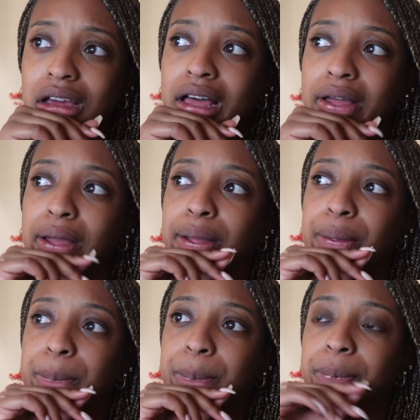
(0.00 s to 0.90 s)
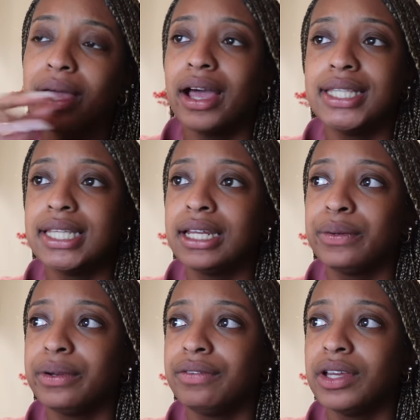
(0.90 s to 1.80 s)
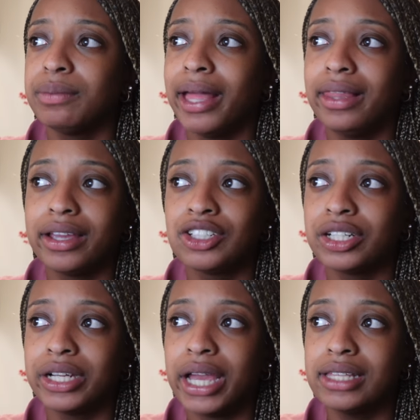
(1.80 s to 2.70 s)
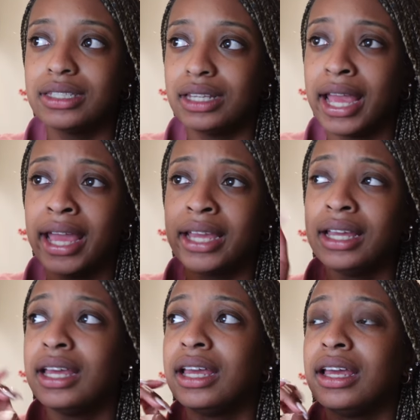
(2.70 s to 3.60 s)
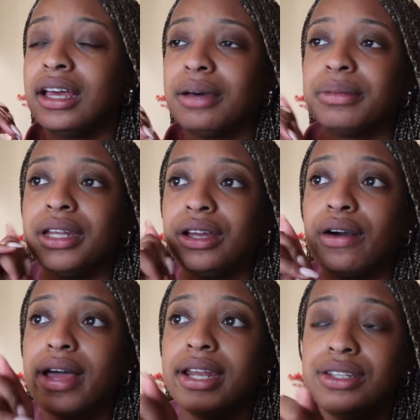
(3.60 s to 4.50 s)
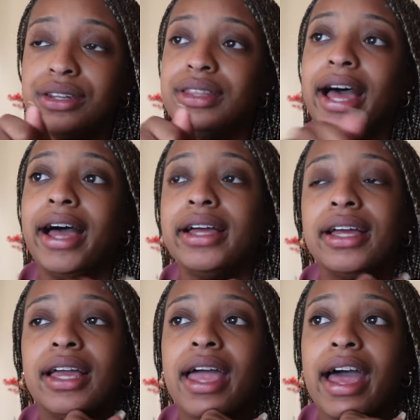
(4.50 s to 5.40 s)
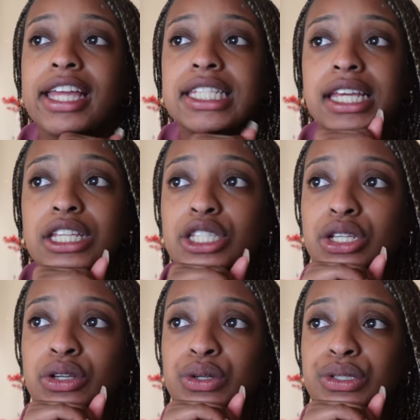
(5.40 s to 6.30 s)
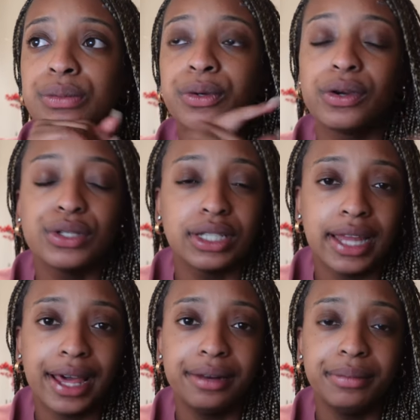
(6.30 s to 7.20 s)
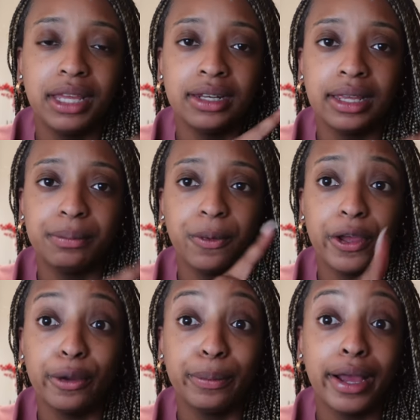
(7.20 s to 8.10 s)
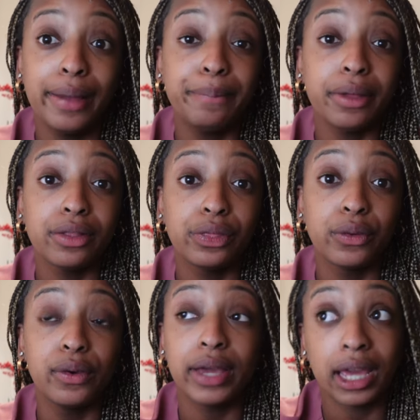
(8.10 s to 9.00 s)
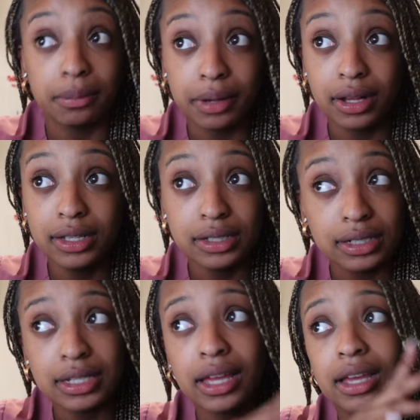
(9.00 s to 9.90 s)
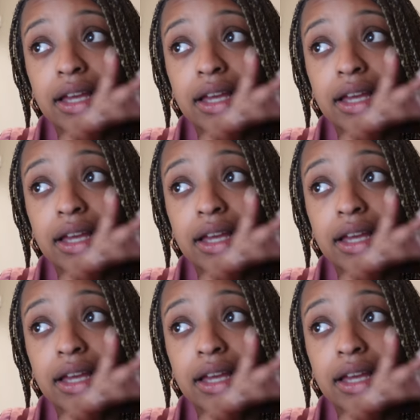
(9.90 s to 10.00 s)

I didn't review my lecture yet today. I'm gonna go ahead and do that. I did do some gross anatomy and embryo prep through AMBOSS.